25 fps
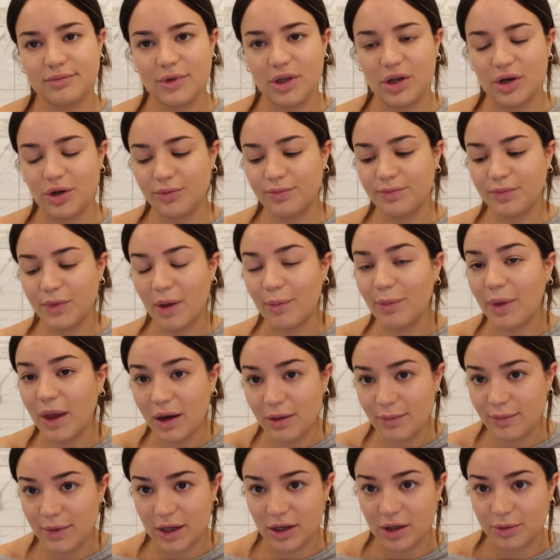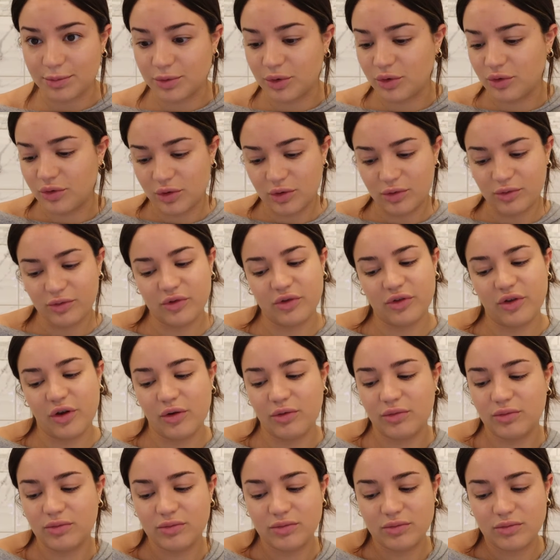you know, I'm not a makeup guru,
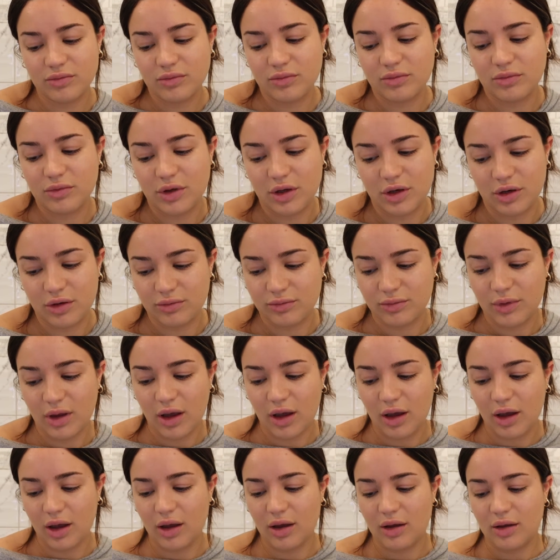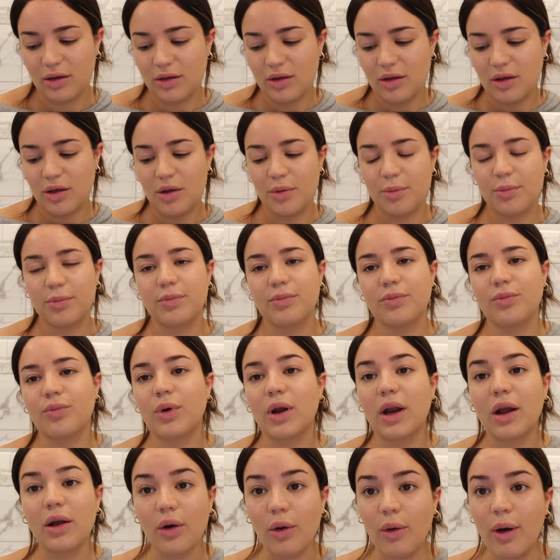so, you know,
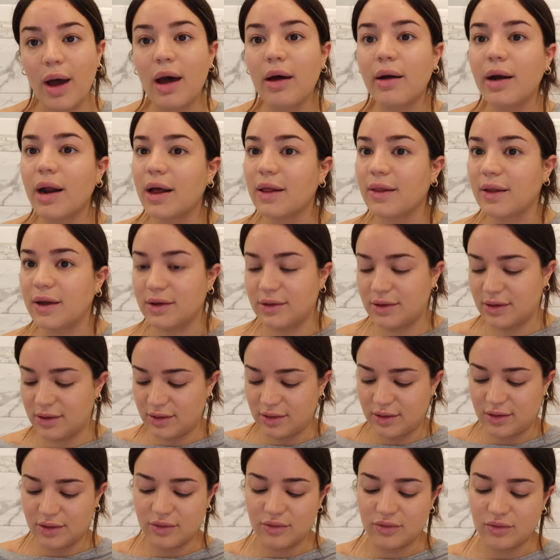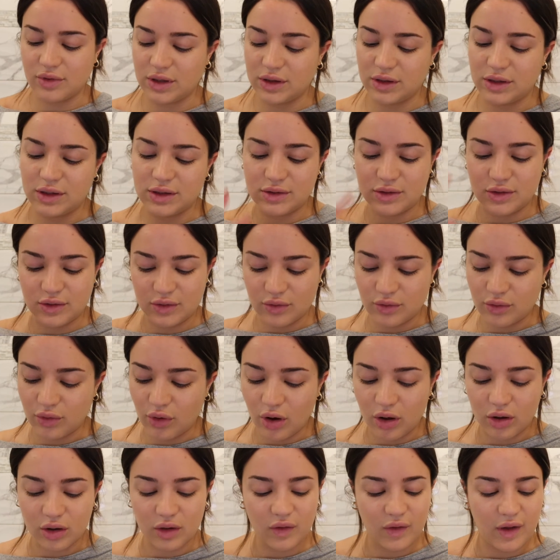when I go out, I like to really do
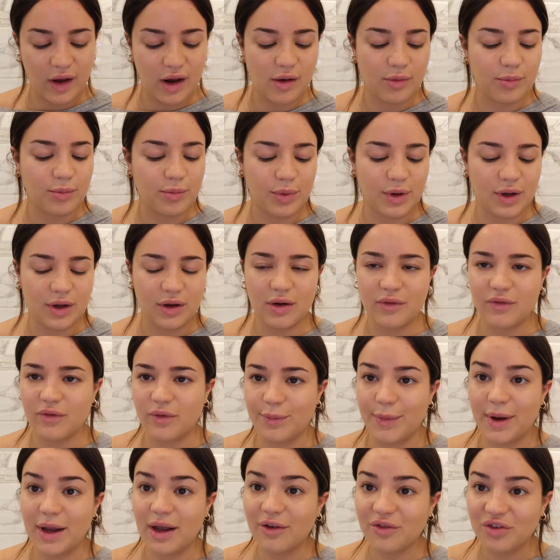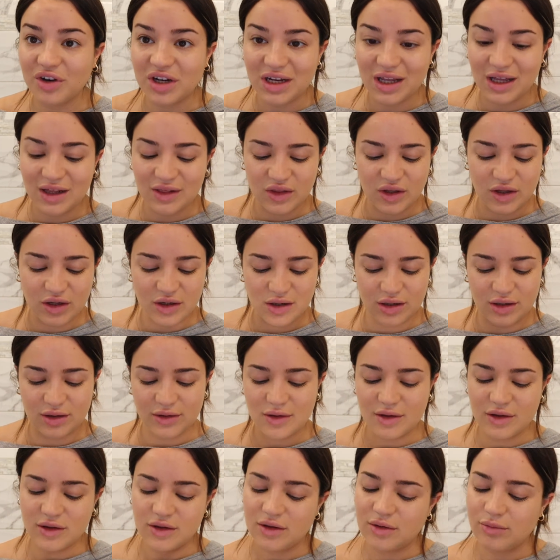all glam, but for my everyday look,
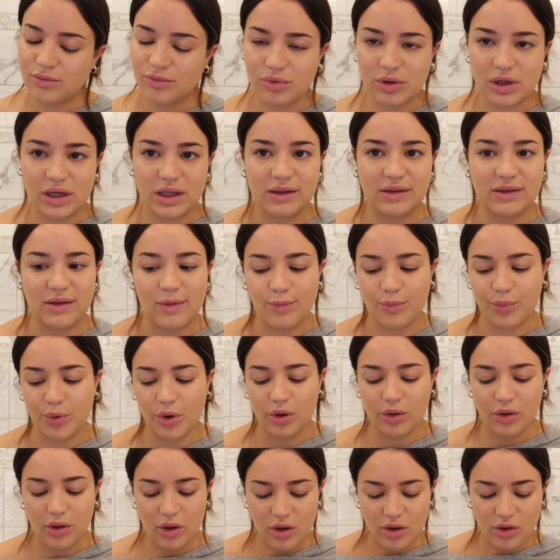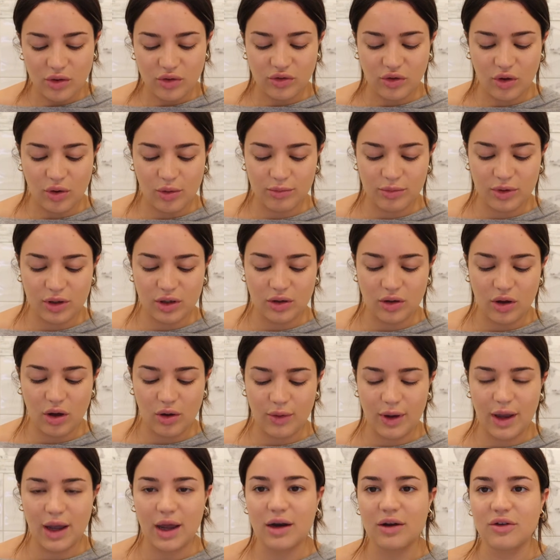pretty simple. So I'm gonna
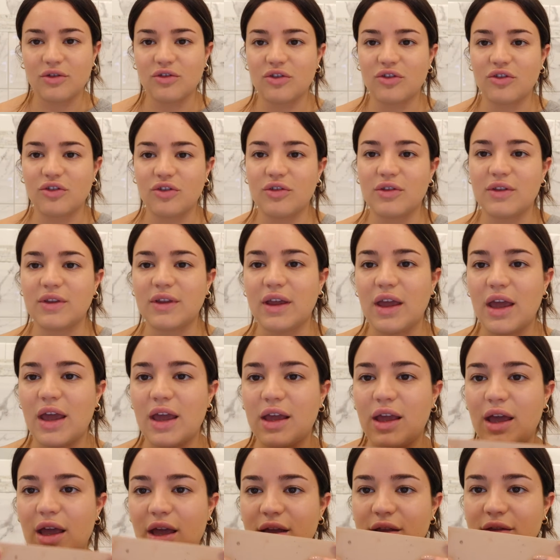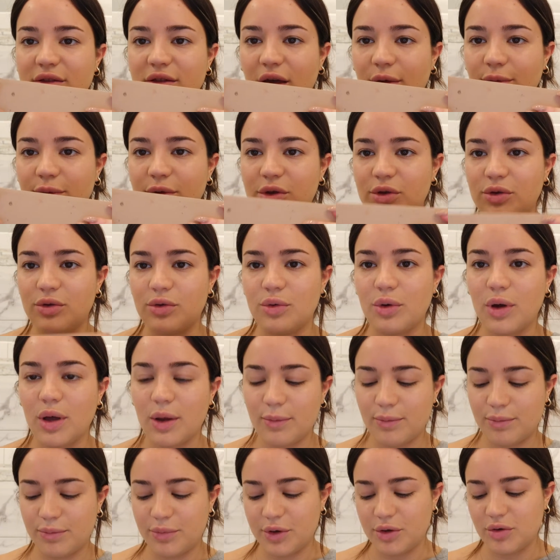go ahead and just use the KKW
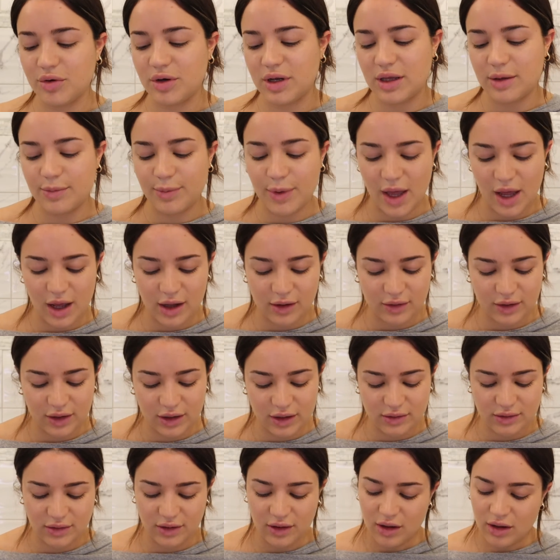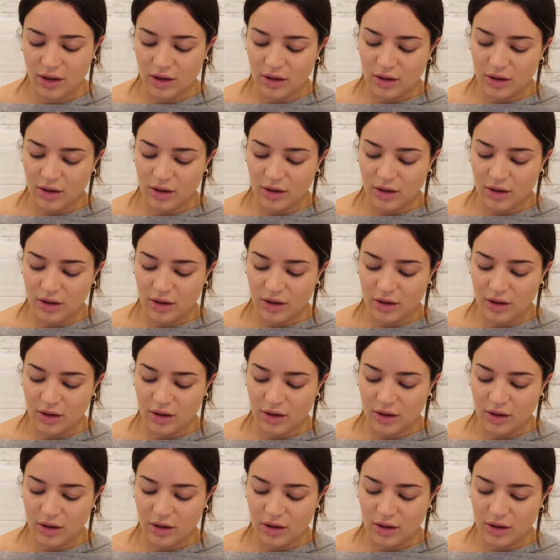Beauty palette.